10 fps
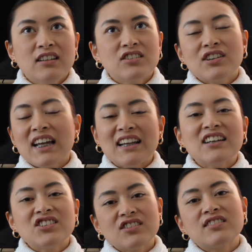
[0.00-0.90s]
So yeah,
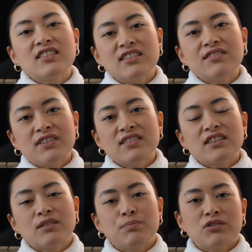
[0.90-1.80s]
that's just the
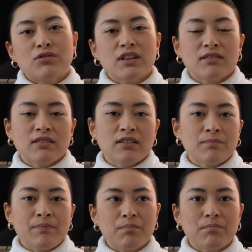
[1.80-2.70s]
differences between